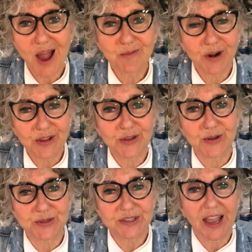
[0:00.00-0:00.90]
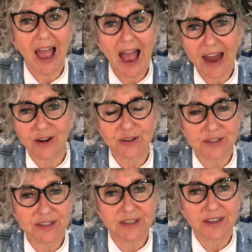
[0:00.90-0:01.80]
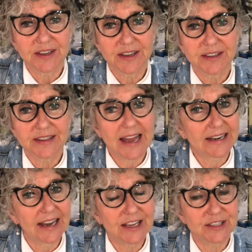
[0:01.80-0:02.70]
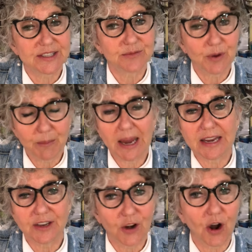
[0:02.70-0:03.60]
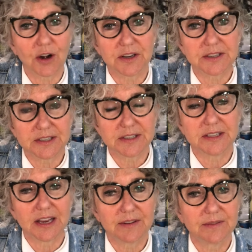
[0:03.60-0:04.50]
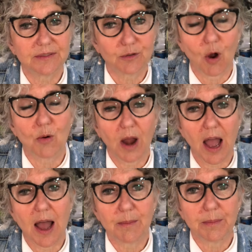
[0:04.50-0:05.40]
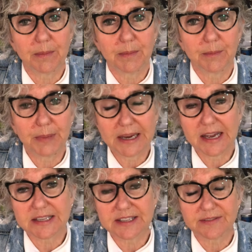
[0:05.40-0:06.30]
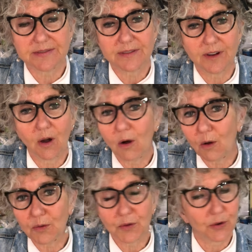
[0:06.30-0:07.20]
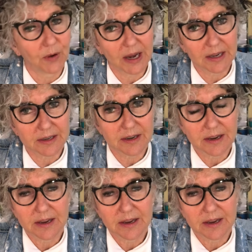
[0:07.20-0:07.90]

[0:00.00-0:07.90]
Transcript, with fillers: I'm one of those adults that has remained an artist as they've grown up because of all the great